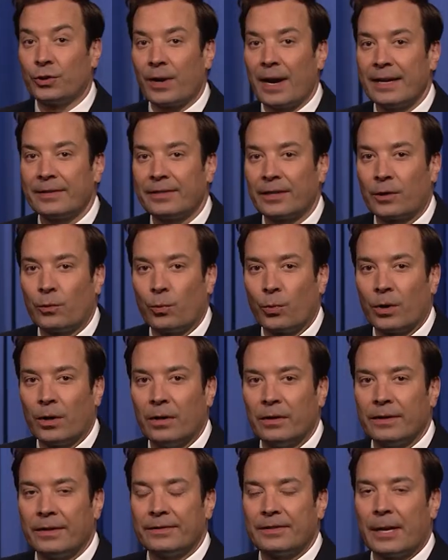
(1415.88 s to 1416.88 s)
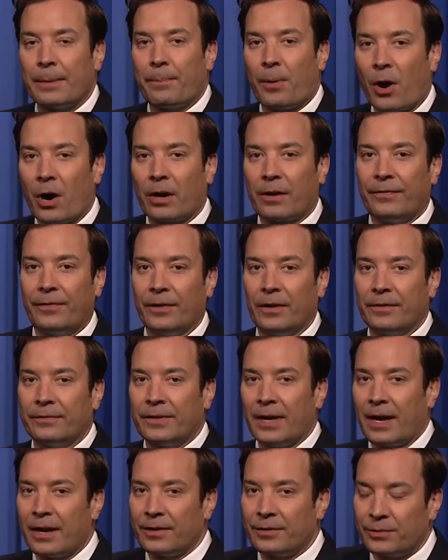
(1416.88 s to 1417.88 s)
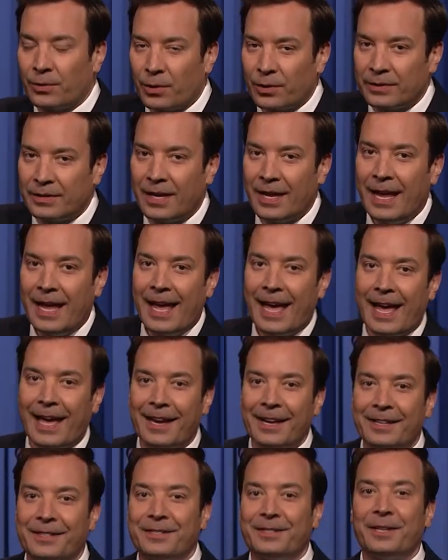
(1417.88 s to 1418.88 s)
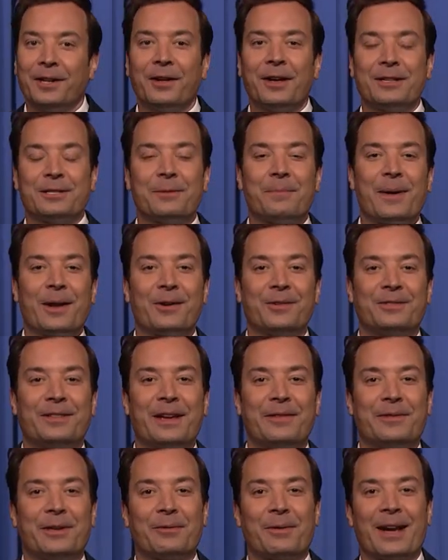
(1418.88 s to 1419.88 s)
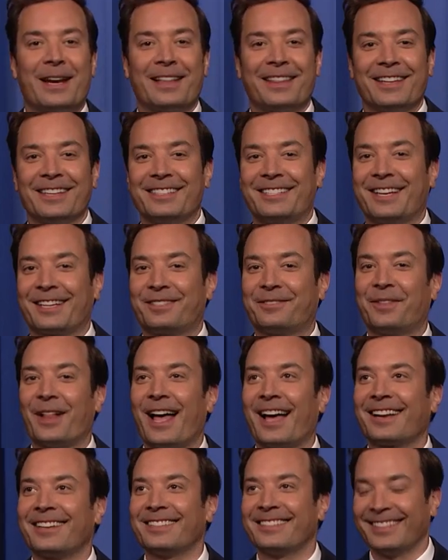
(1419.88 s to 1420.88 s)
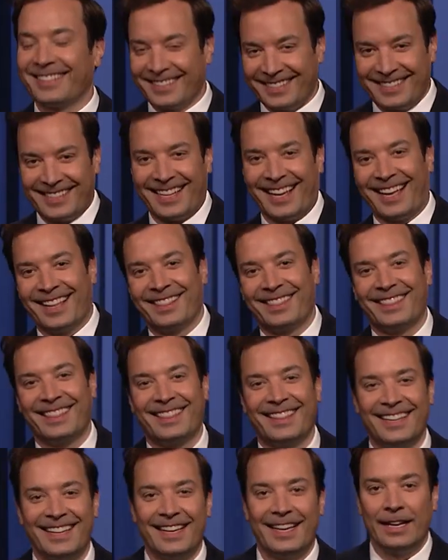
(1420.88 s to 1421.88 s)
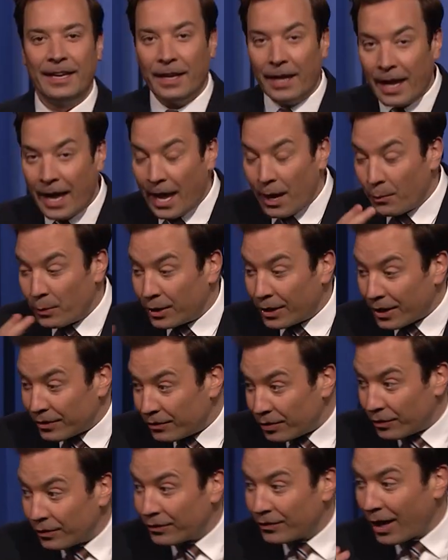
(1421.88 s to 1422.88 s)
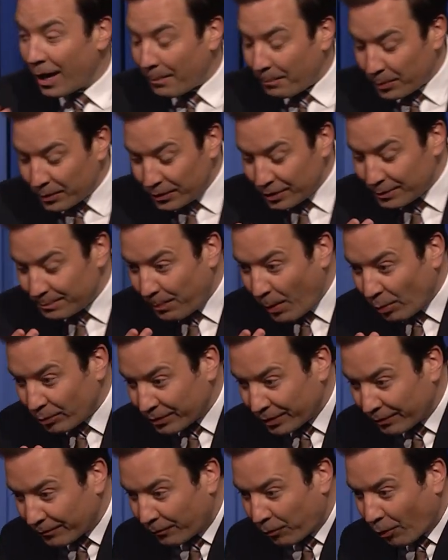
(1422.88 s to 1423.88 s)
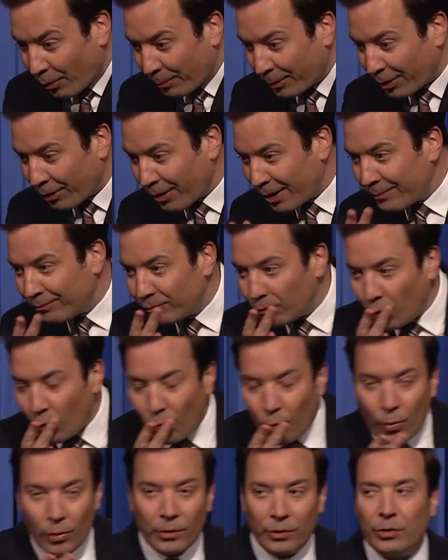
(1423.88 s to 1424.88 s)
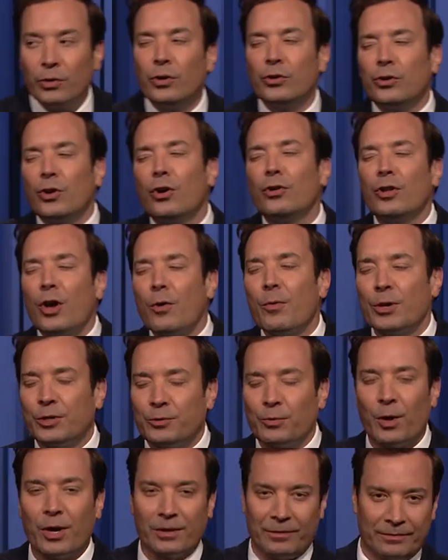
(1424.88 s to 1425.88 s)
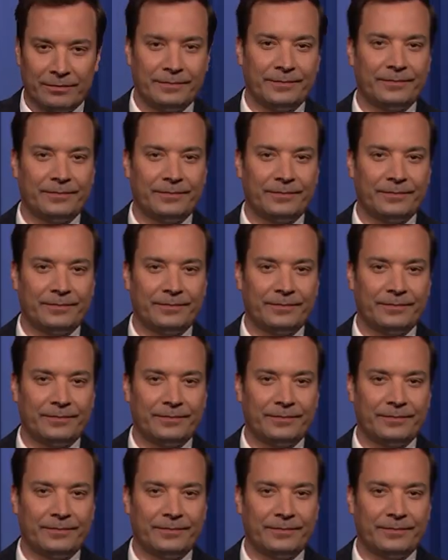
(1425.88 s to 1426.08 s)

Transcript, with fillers: Jurassic World is a park full of dinosaurs, and it still has a better safety rating than Six Flags. Yeah. Hey, when you get to the top, put this bolt in for me, all right? You'll, you'll know which one.